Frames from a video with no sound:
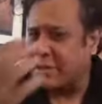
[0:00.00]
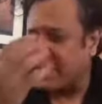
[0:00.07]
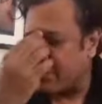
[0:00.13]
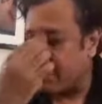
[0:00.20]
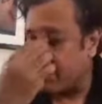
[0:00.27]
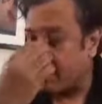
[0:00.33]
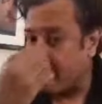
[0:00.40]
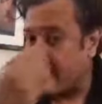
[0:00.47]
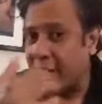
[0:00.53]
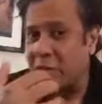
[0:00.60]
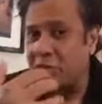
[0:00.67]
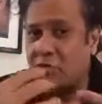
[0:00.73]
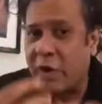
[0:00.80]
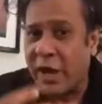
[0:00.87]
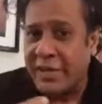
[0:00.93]
are much
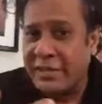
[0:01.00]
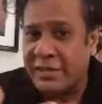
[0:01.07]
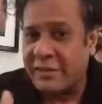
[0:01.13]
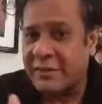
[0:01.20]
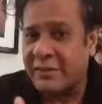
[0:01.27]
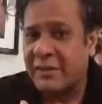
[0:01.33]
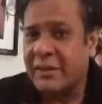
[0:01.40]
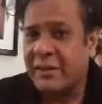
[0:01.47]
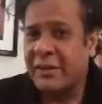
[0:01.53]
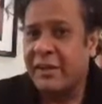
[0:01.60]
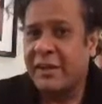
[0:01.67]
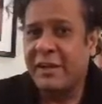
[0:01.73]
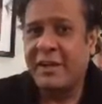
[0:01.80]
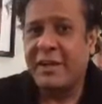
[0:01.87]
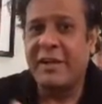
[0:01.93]
brighter.
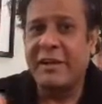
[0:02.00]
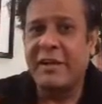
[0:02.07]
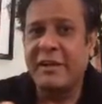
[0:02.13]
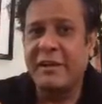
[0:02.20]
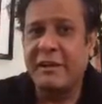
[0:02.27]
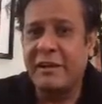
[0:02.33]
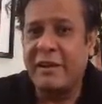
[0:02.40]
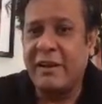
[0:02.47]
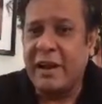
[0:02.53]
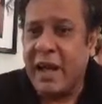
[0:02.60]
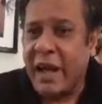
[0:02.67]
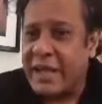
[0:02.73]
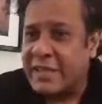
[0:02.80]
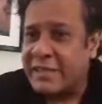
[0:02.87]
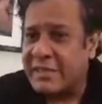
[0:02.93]

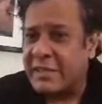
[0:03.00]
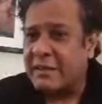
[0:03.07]
Lights are